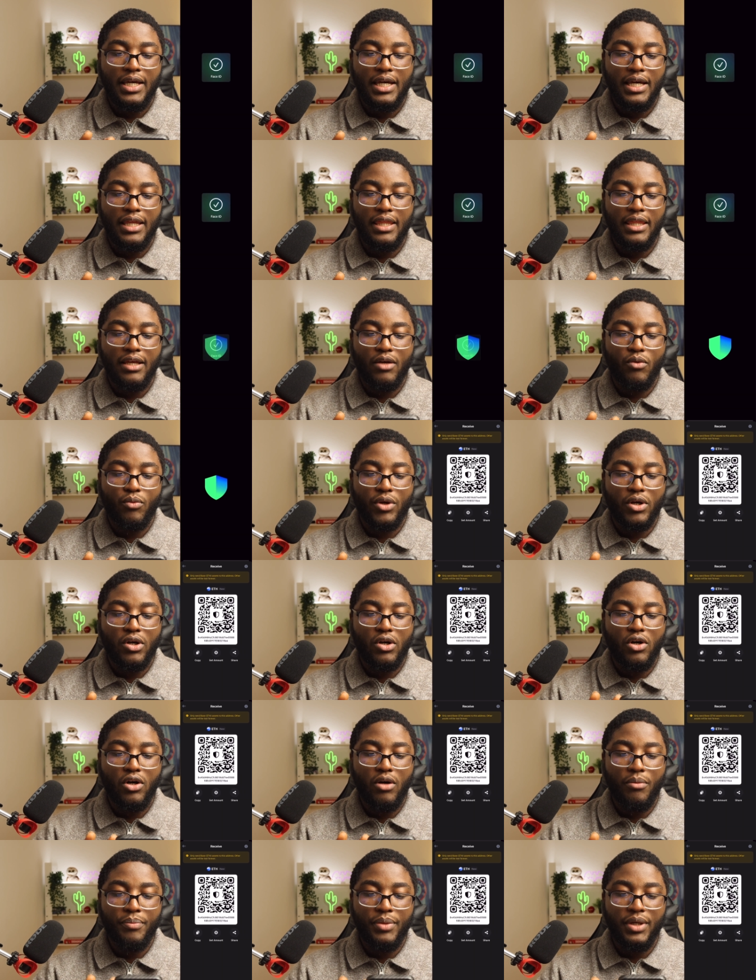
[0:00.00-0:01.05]
And then we
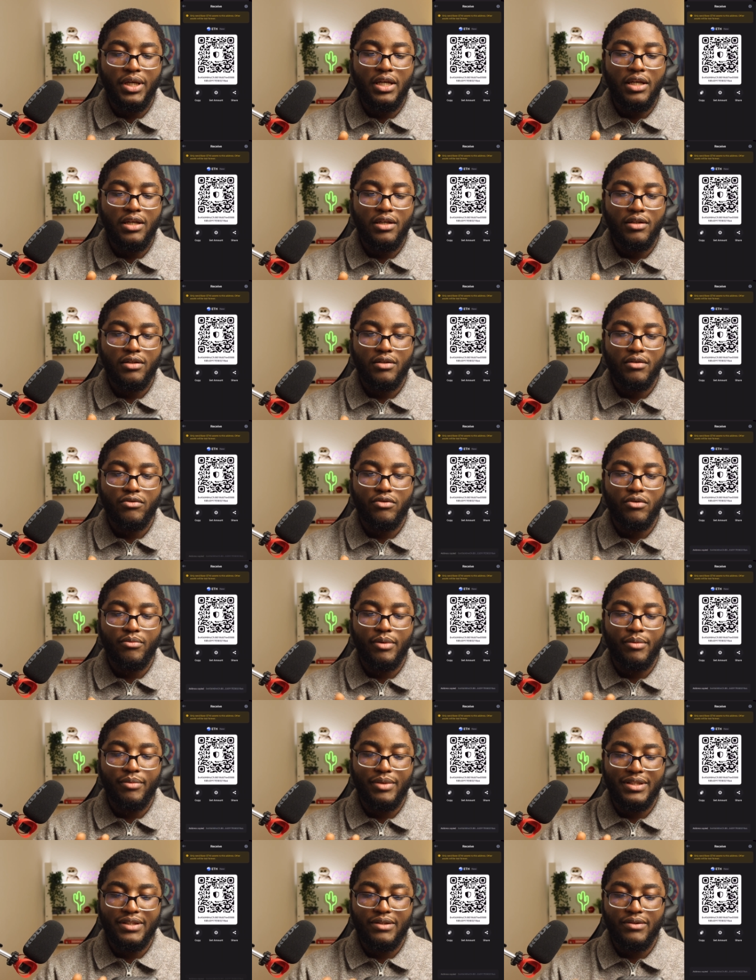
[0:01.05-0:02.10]
copy. Remember,
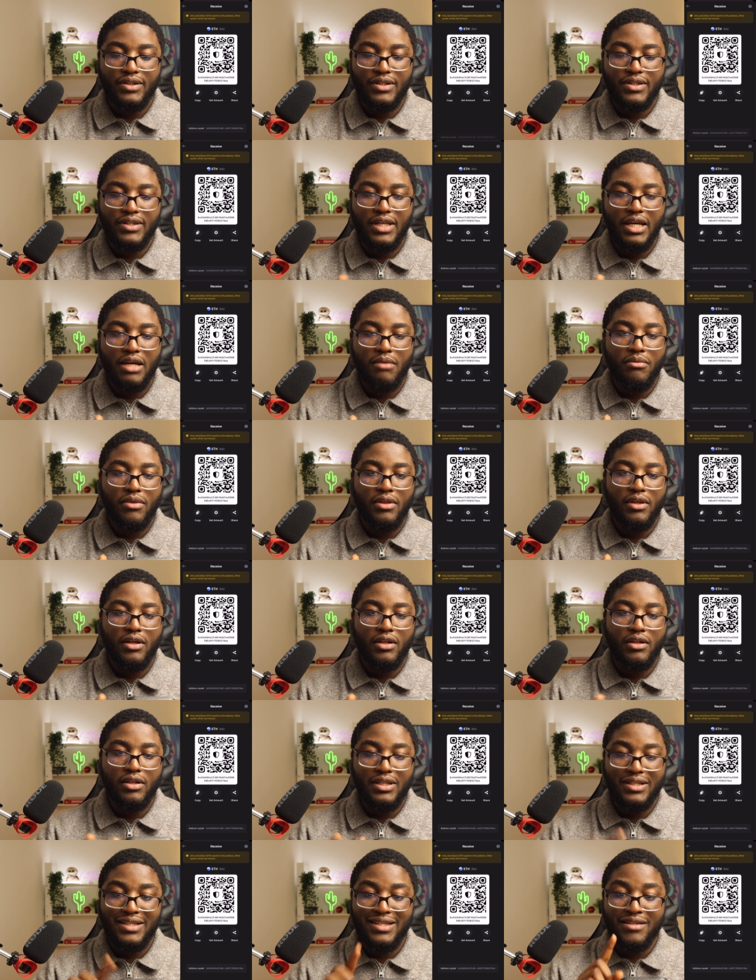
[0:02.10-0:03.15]
it's still the same
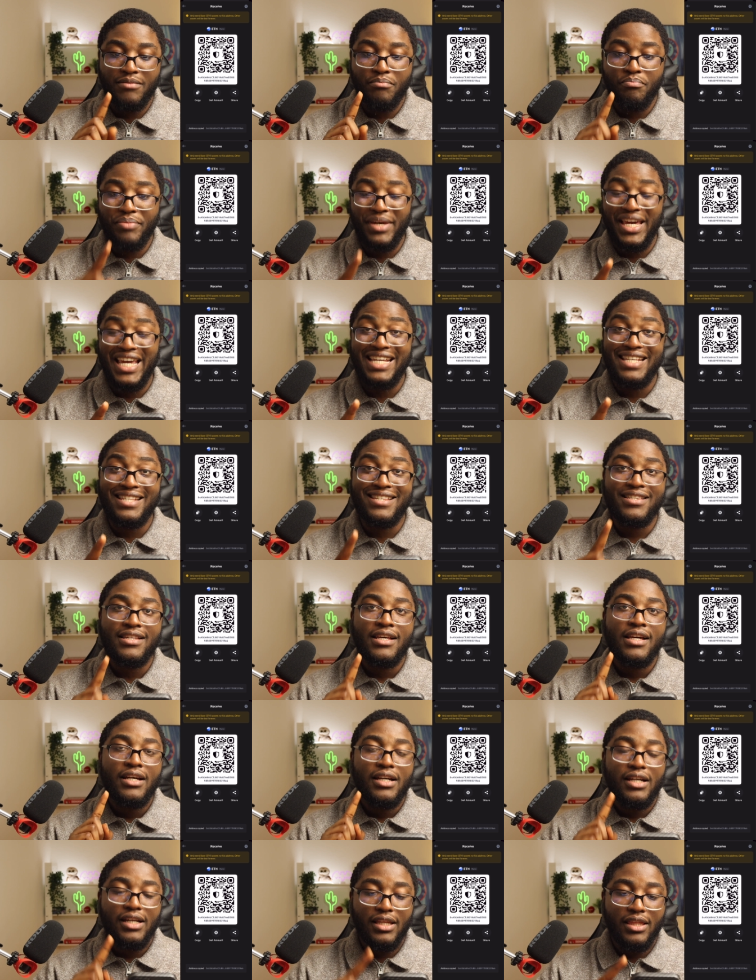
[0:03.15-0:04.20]
thing. This is base
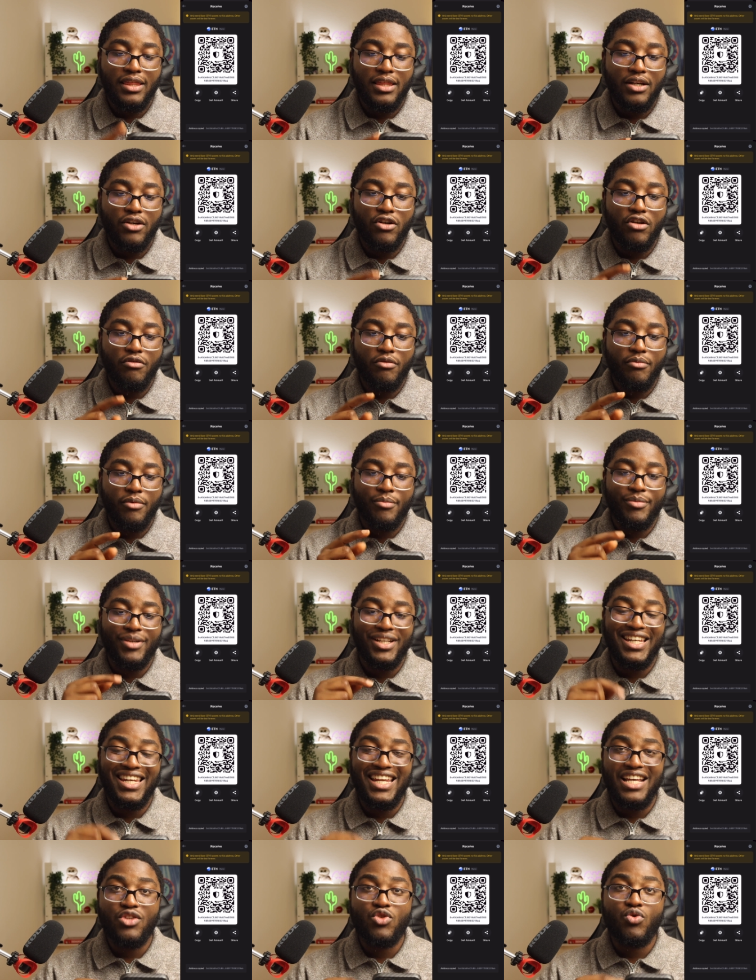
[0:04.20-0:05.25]
Ethereum. Remember,
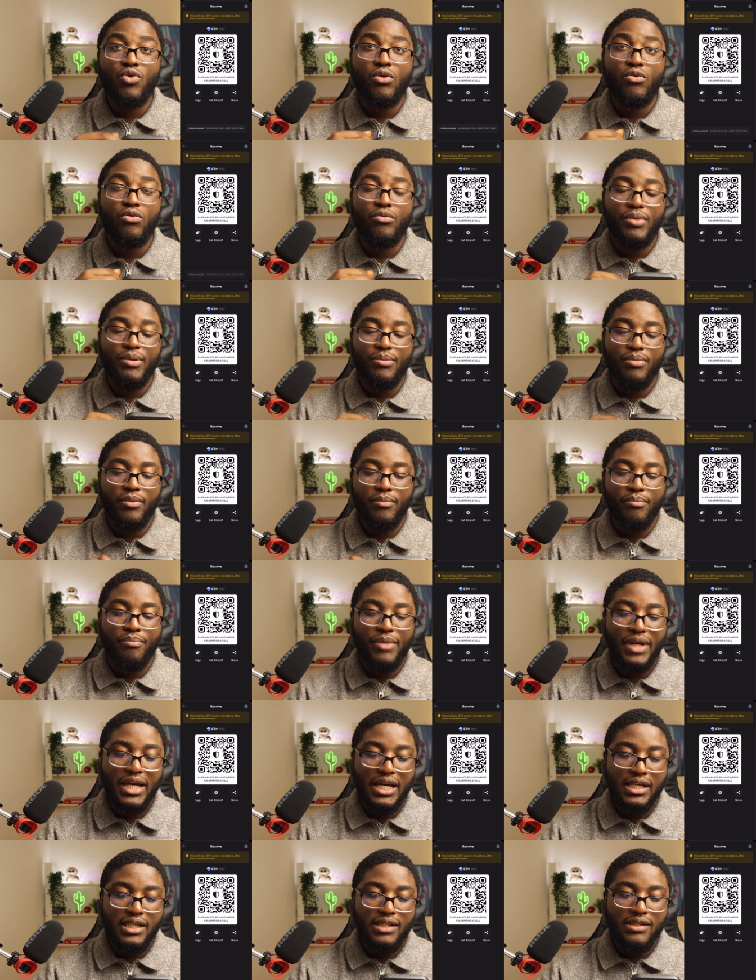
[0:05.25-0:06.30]
network will be from
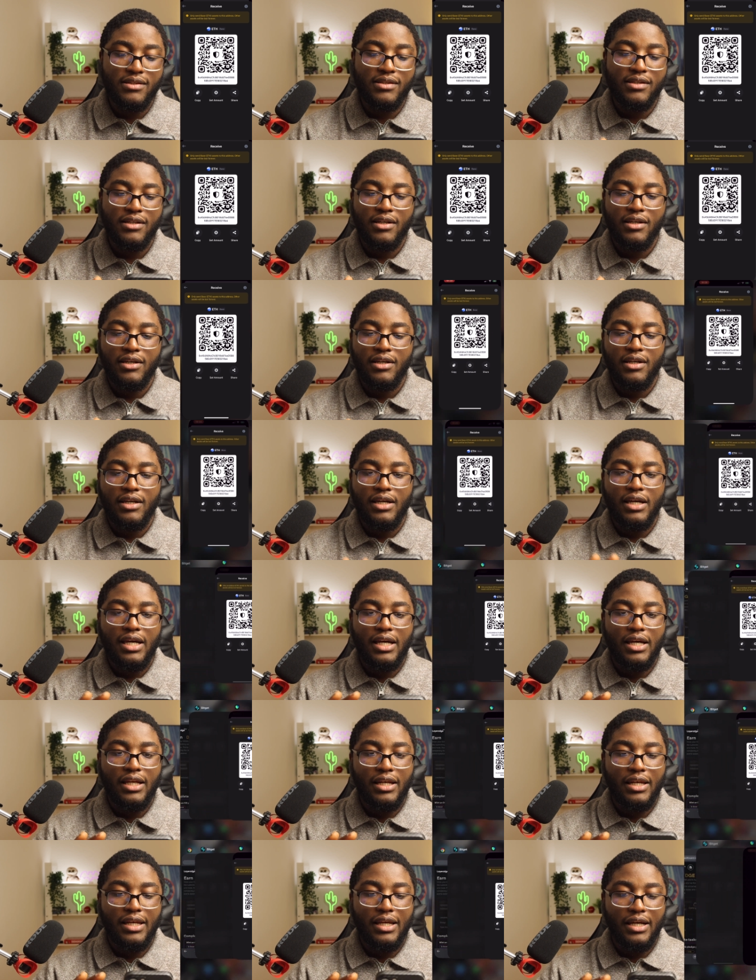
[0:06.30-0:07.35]
base.
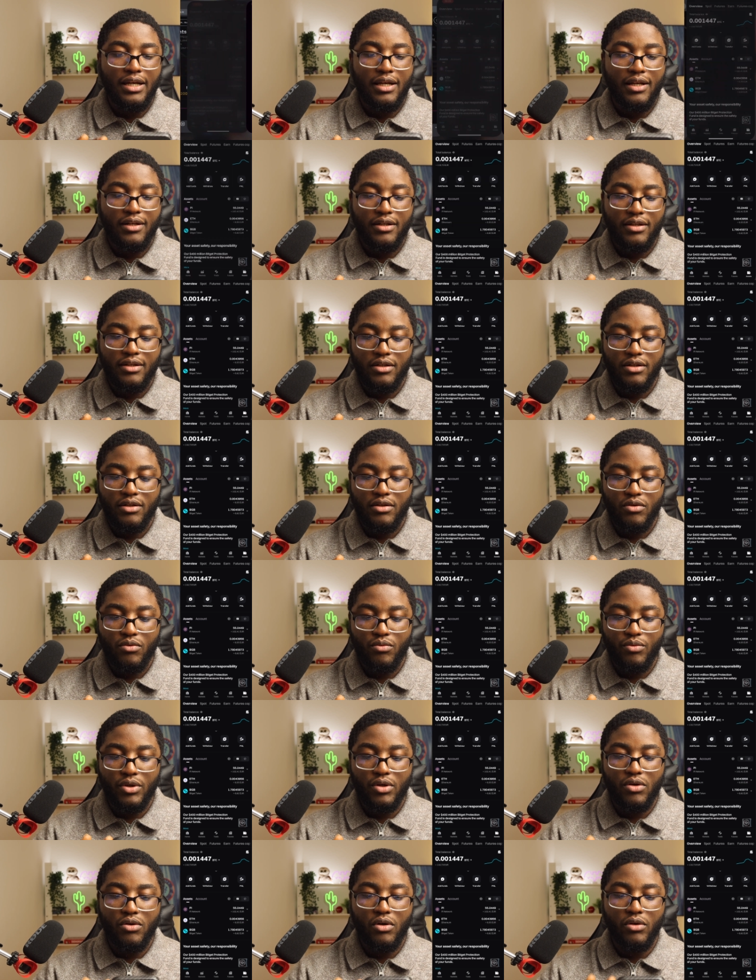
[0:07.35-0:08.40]
And then
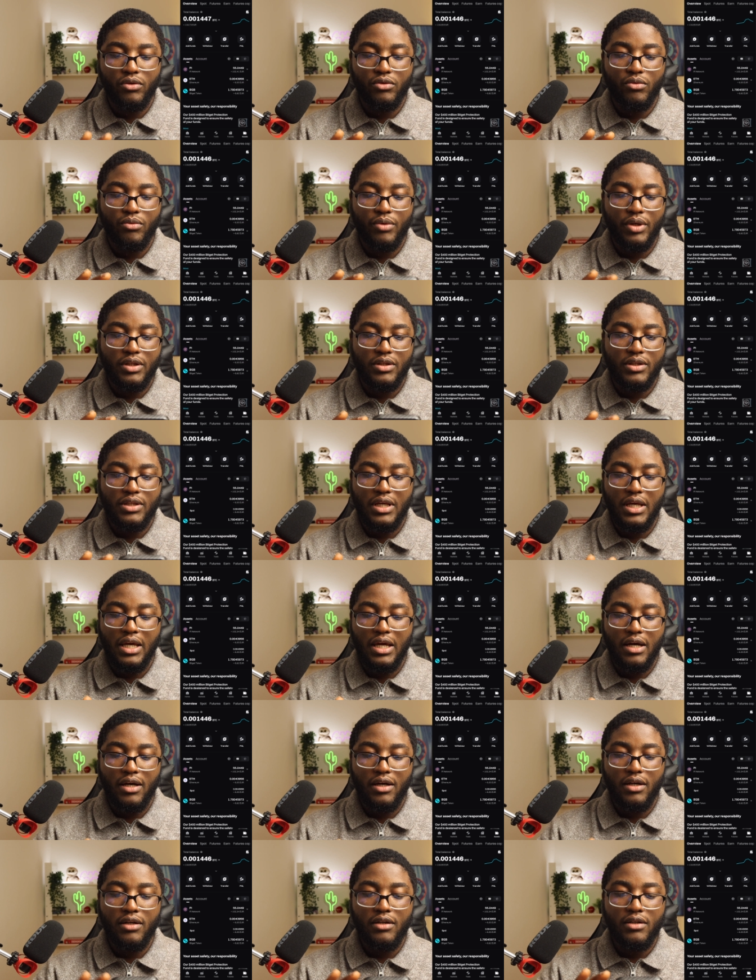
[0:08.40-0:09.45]
we go all the way
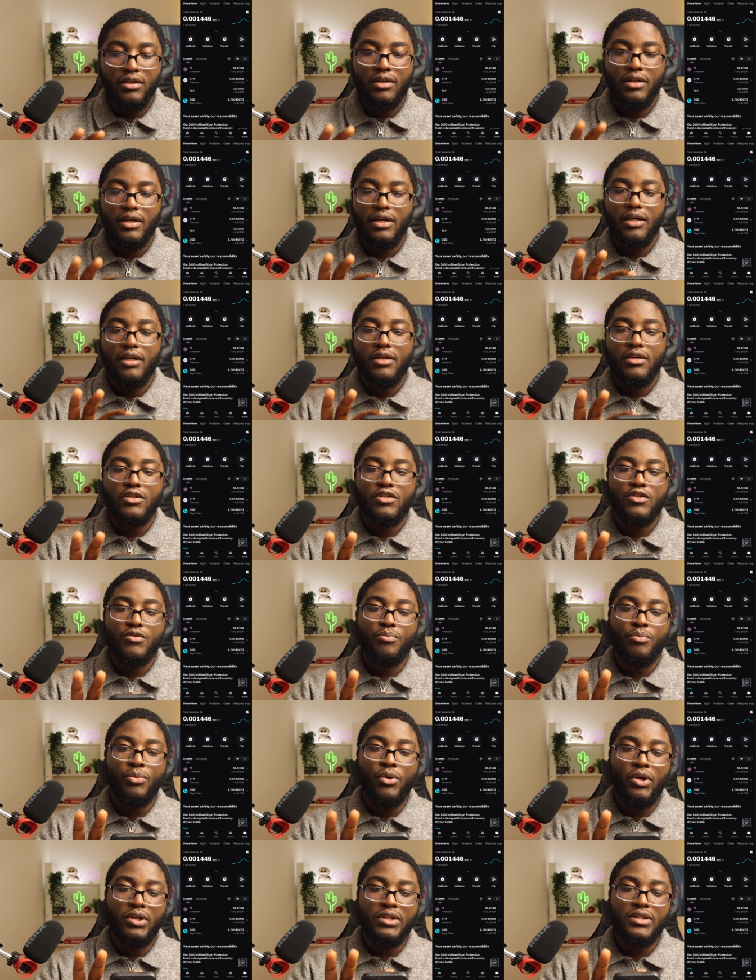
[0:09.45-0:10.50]
here.
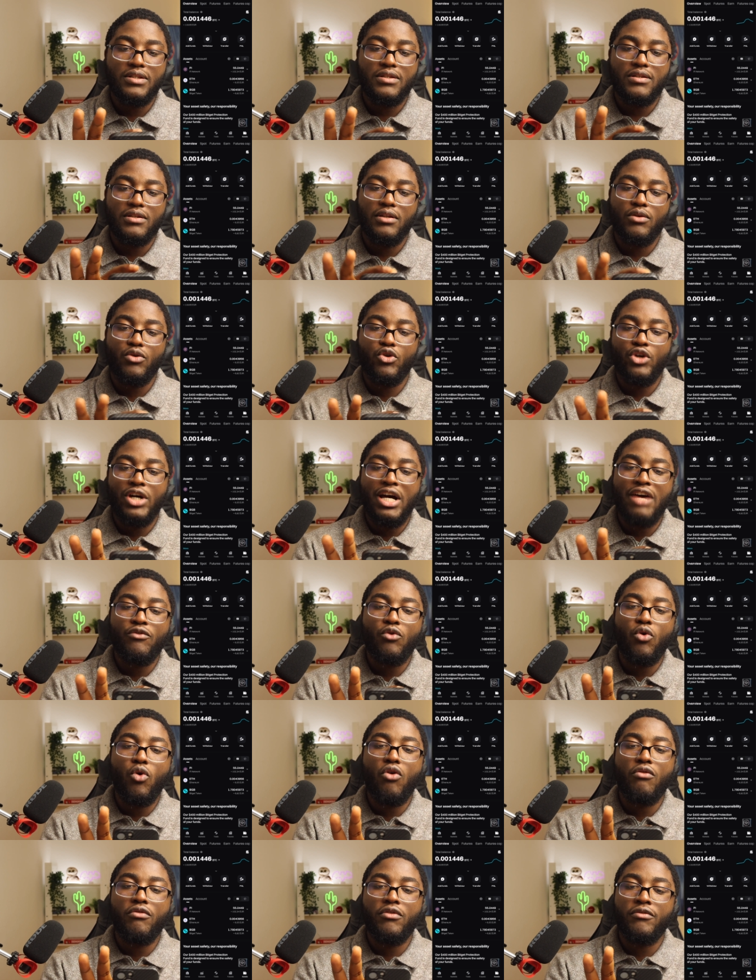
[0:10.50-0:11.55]
Spot, you have
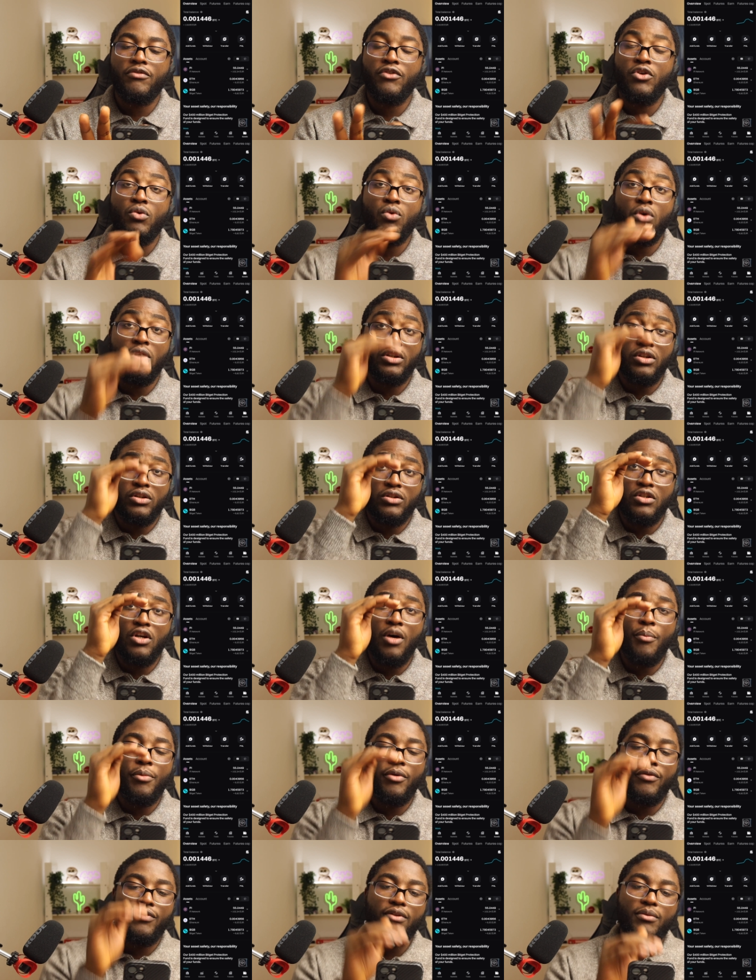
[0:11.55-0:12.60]
overview on the top
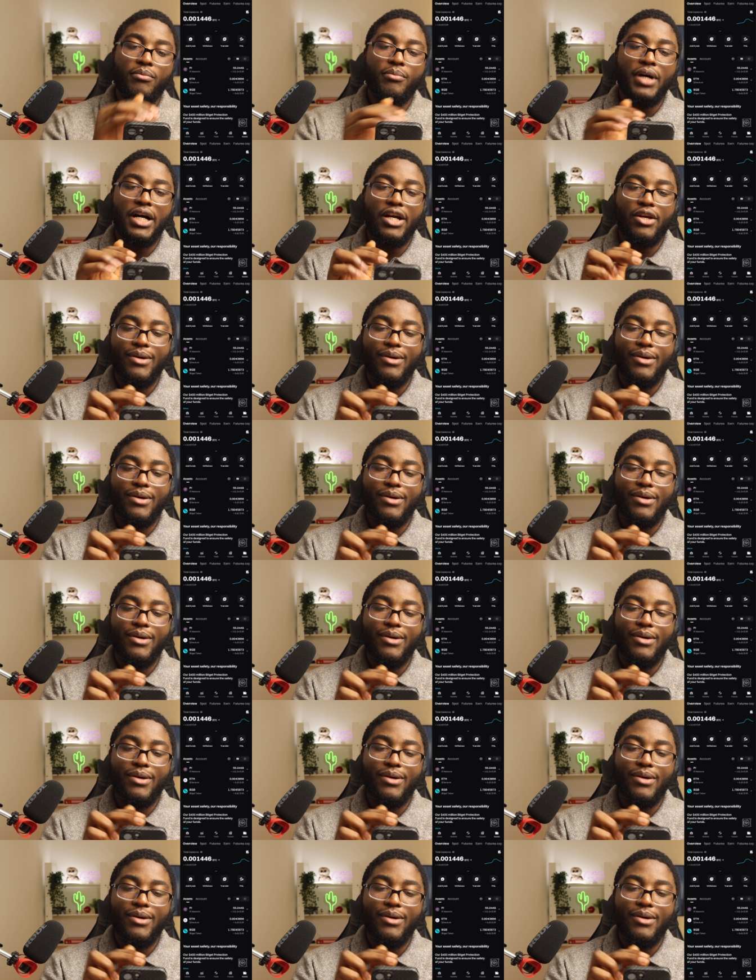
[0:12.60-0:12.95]
of the bar.